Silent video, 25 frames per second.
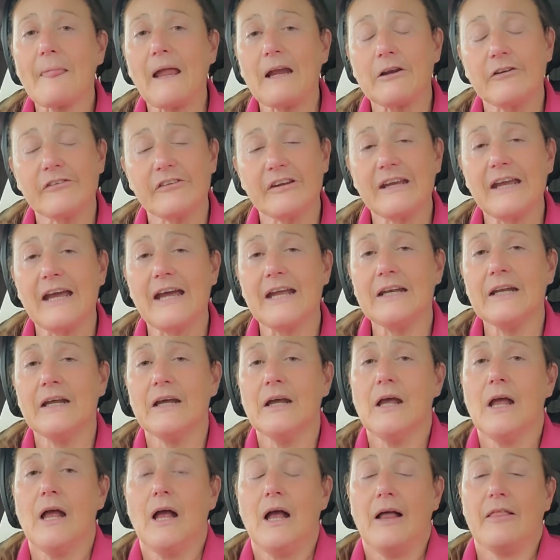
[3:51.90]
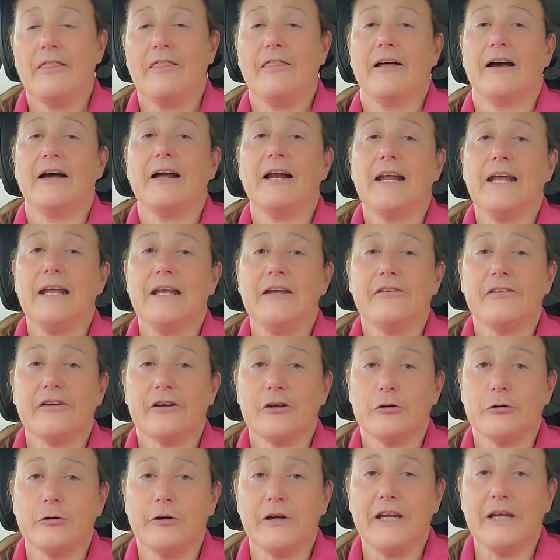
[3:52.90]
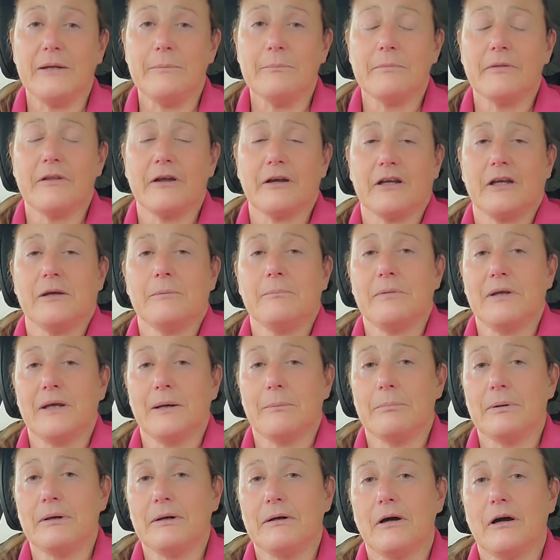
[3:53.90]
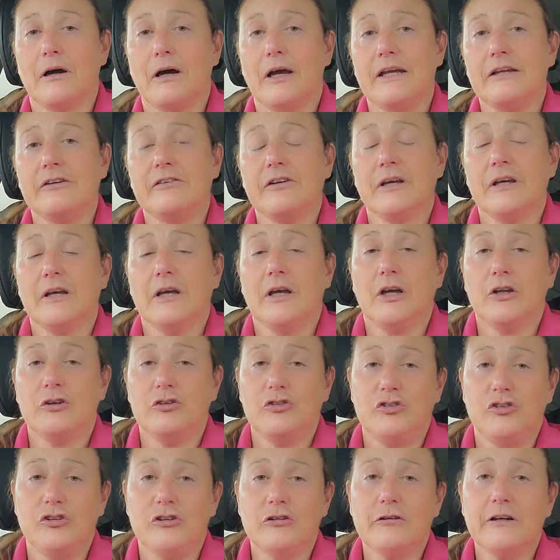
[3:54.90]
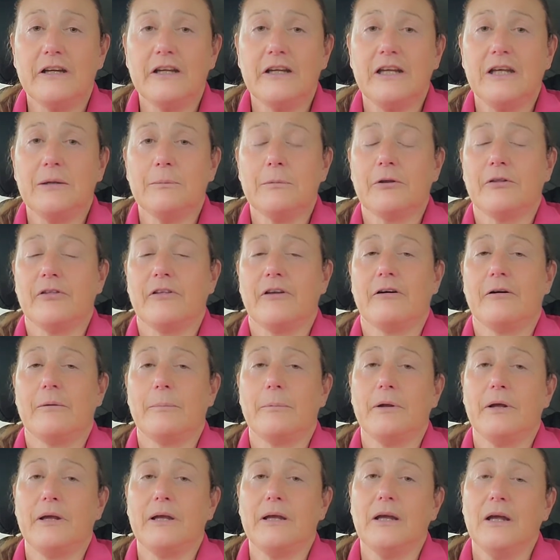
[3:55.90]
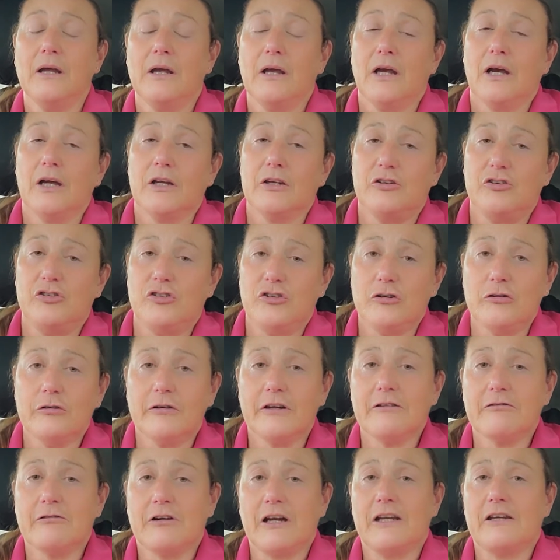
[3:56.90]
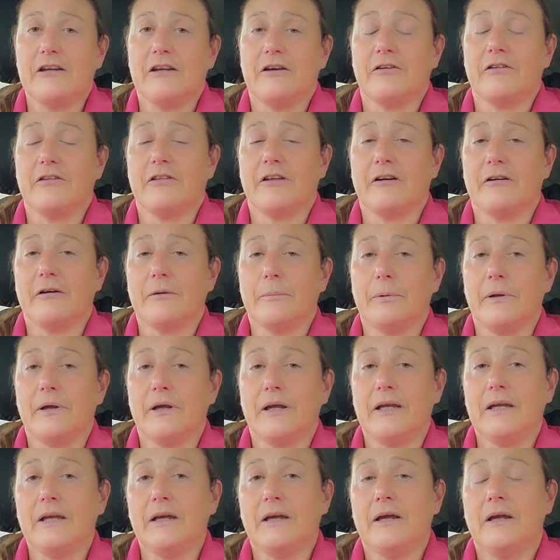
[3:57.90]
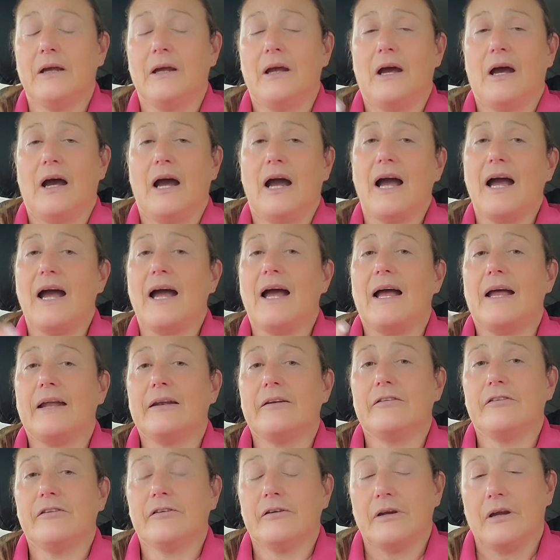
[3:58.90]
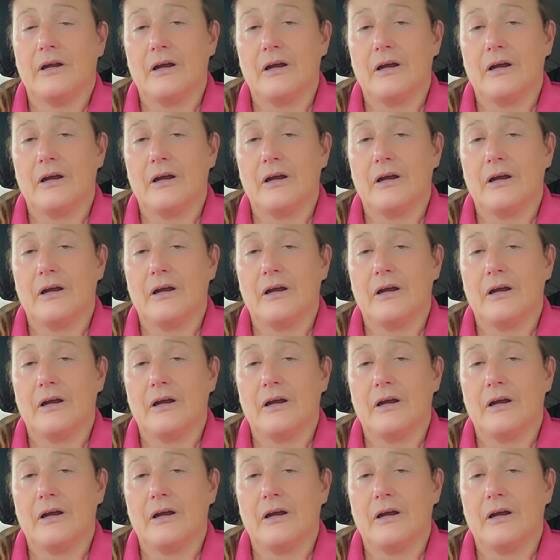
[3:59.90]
Because again, that is a cream that can be applied during chemotherapy, during radiotherapy, and